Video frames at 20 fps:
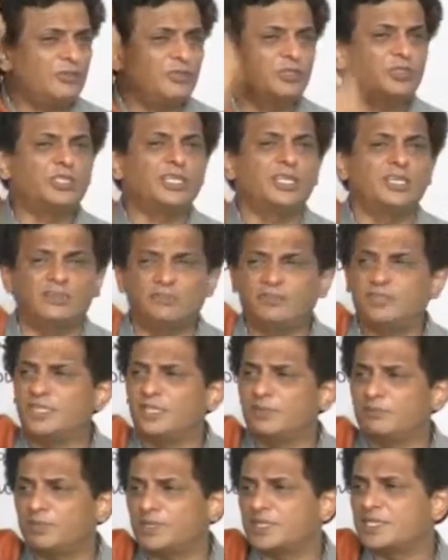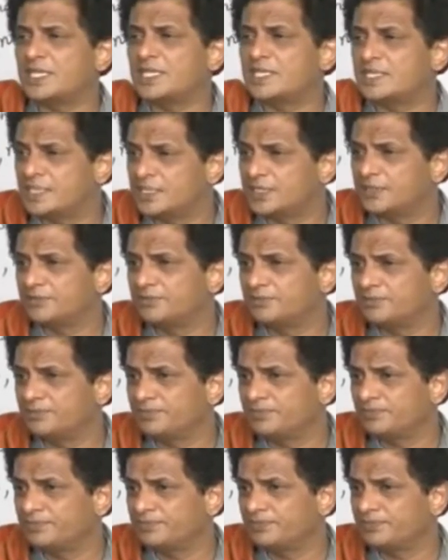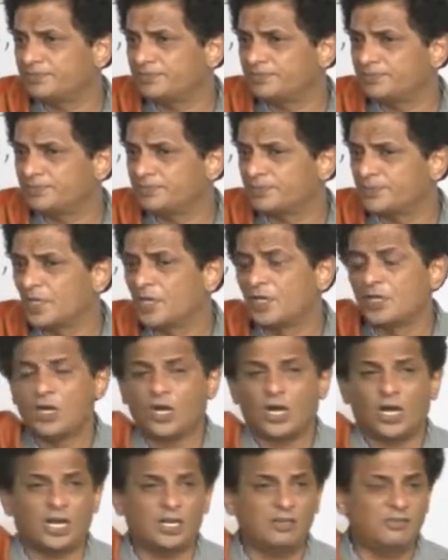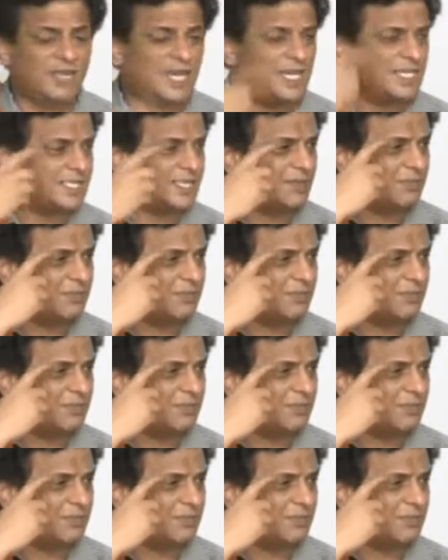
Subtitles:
you to live in the present. Always